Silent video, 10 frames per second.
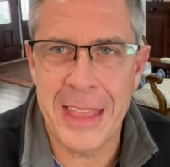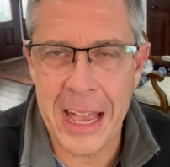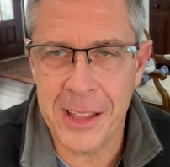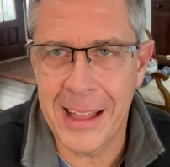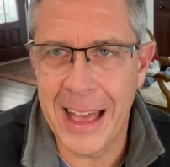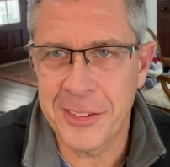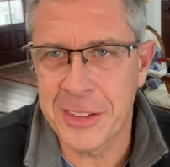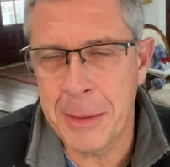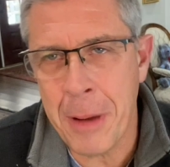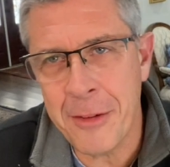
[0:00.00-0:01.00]
that class
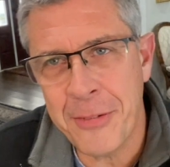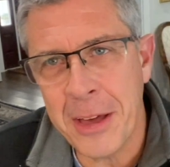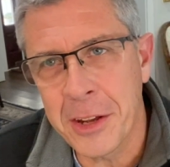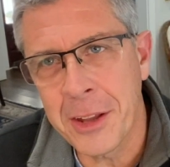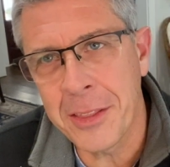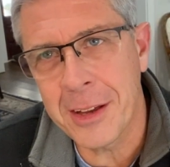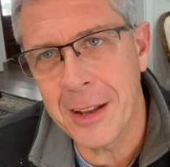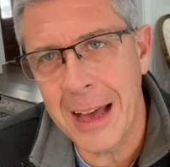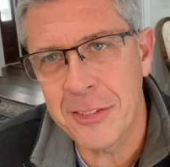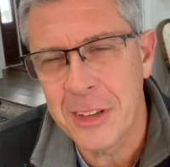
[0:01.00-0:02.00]
and they might fail another
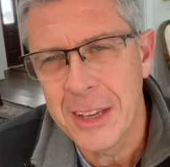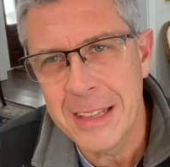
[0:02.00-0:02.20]
class.